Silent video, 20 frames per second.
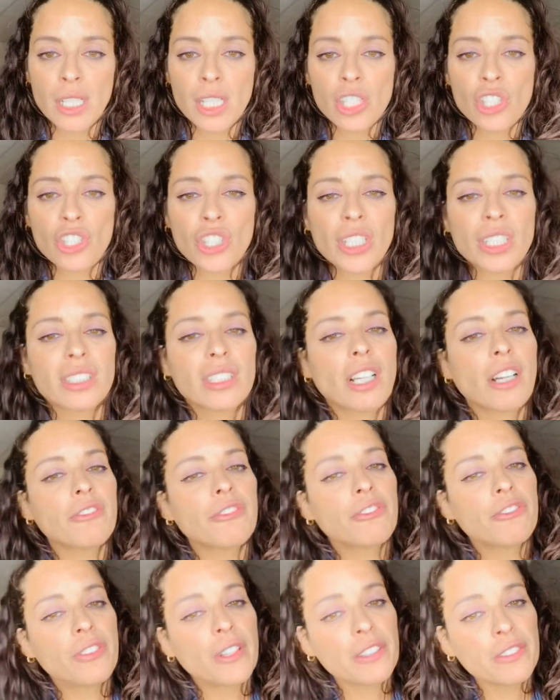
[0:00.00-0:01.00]
She's done
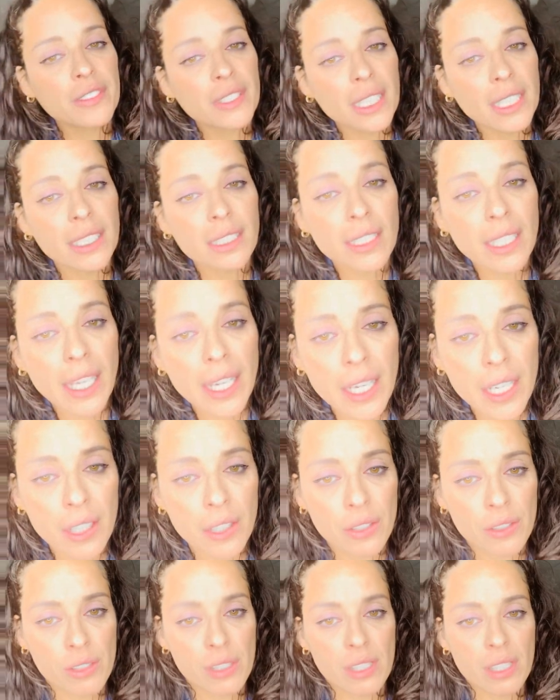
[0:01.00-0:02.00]
50
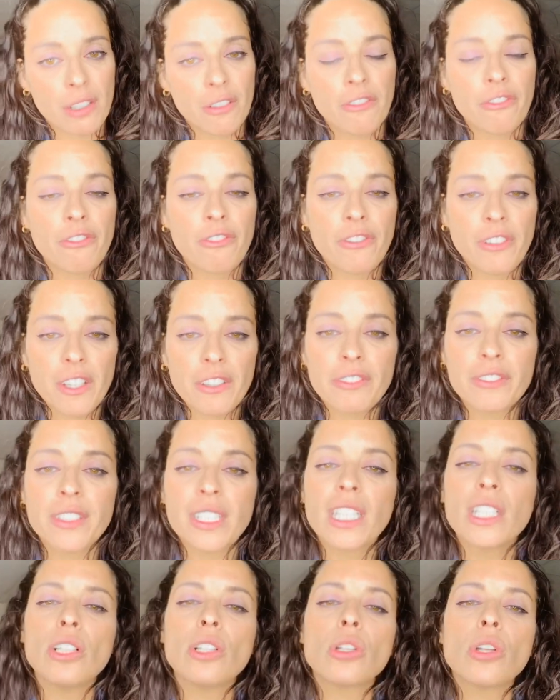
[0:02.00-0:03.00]
years,
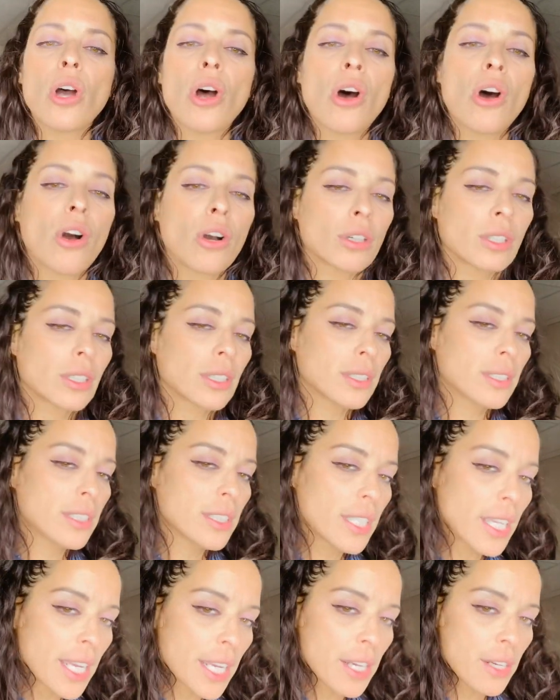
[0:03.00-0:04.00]
50 long
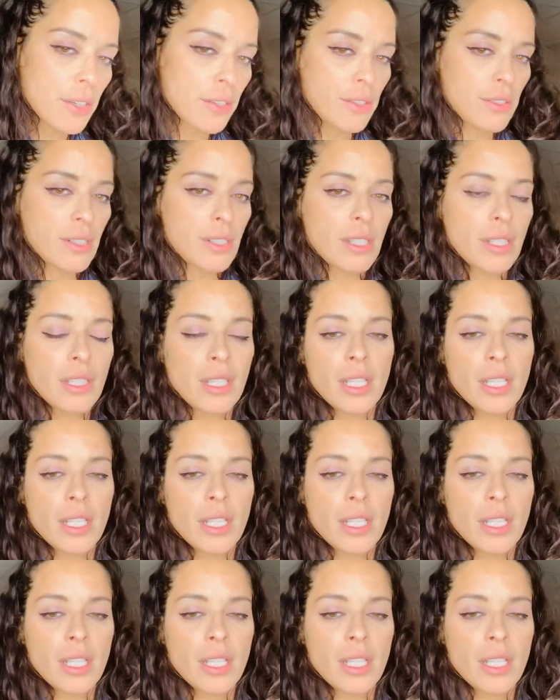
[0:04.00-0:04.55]
years.